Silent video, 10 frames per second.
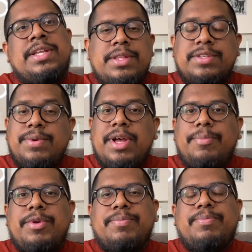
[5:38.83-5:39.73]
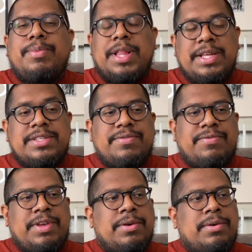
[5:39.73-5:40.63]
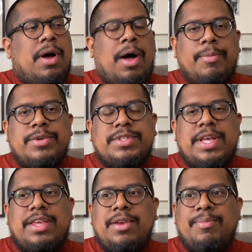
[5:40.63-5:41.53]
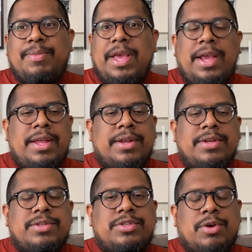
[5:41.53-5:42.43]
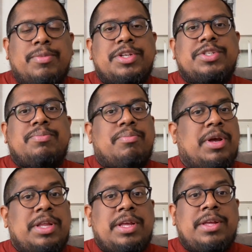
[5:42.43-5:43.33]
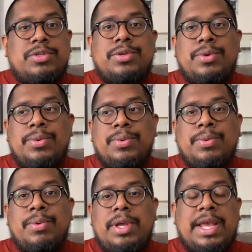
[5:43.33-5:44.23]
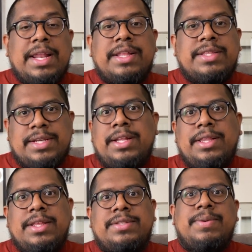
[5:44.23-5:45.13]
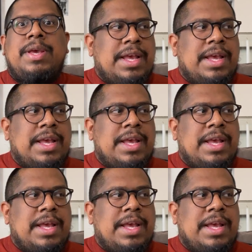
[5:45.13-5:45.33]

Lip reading: This will help your place feel almost like you paid so much money to get it done this way.